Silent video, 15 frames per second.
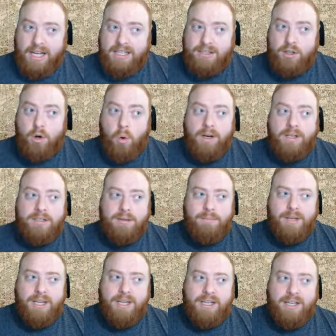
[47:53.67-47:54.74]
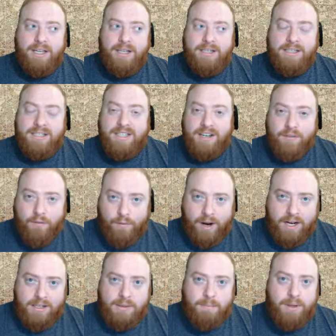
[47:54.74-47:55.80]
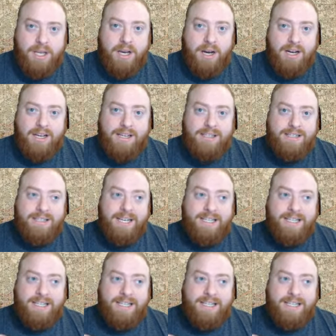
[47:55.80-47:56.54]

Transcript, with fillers: it's going to be different because